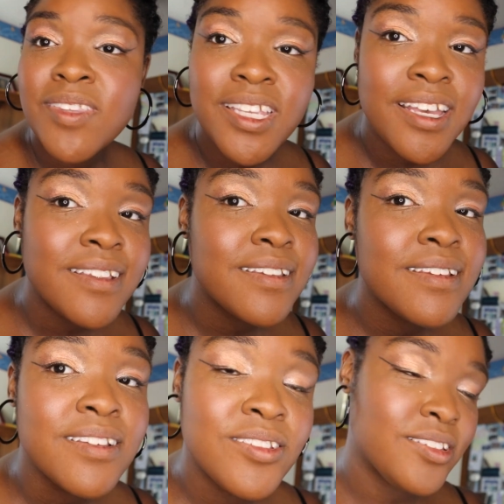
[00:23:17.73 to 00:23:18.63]

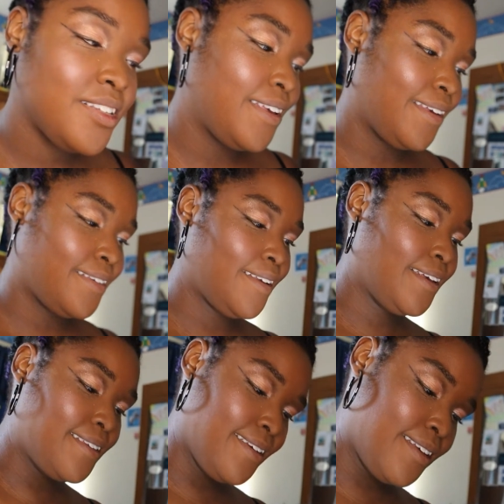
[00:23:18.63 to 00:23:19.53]
Yes. Yes,
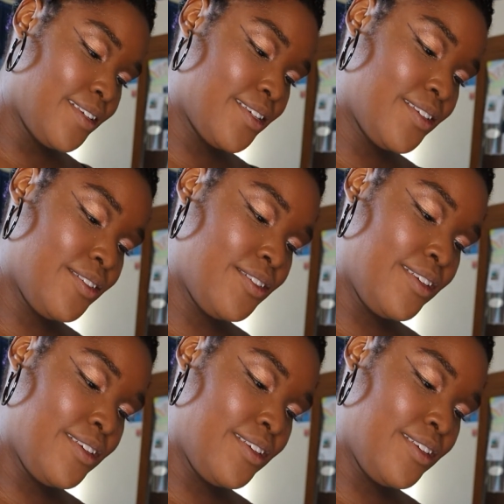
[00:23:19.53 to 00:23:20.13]
yes, yes.